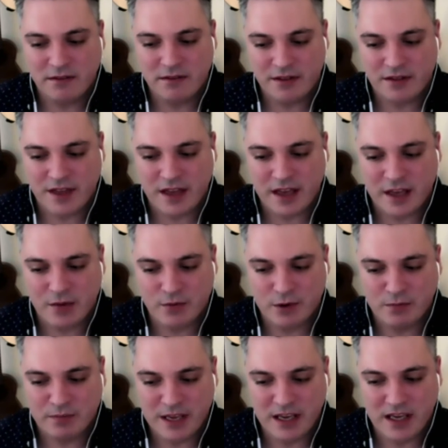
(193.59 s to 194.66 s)
think it
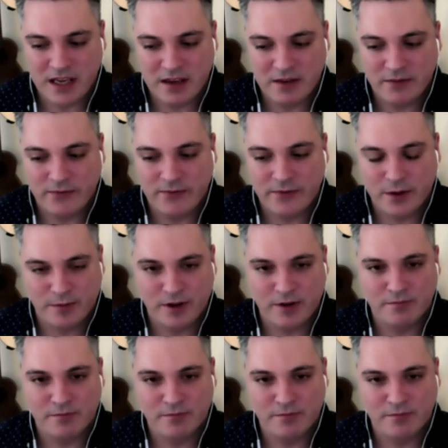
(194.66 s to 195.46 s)
would be film